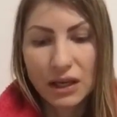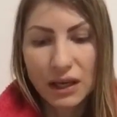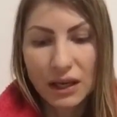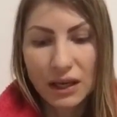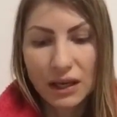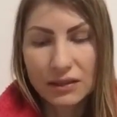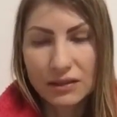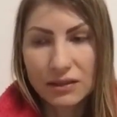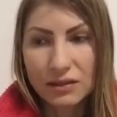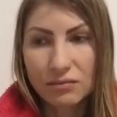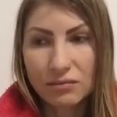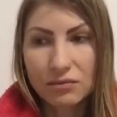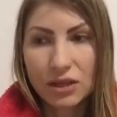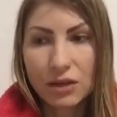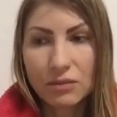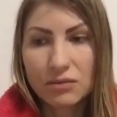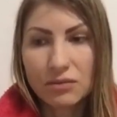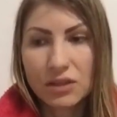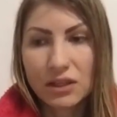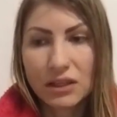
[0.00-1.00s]
and
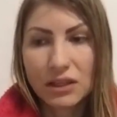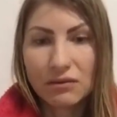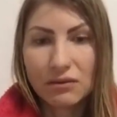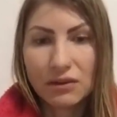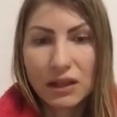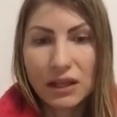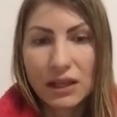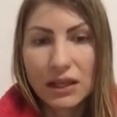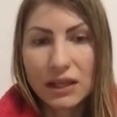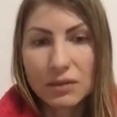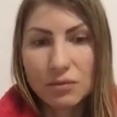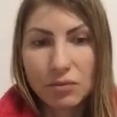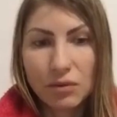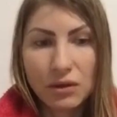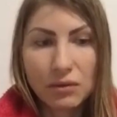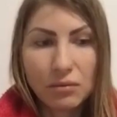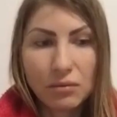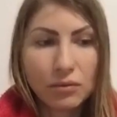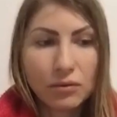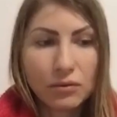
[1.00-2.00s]
sometimes can even lead
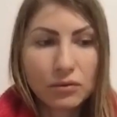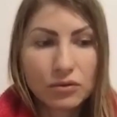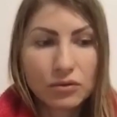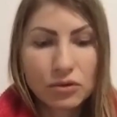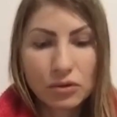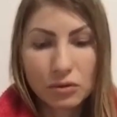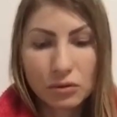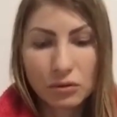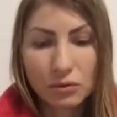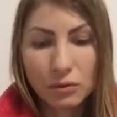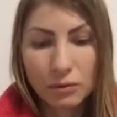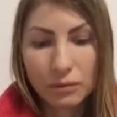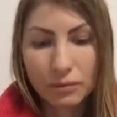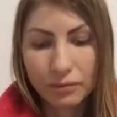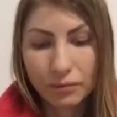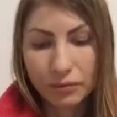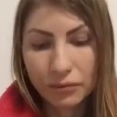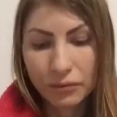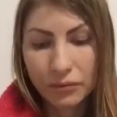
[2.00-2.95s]
people to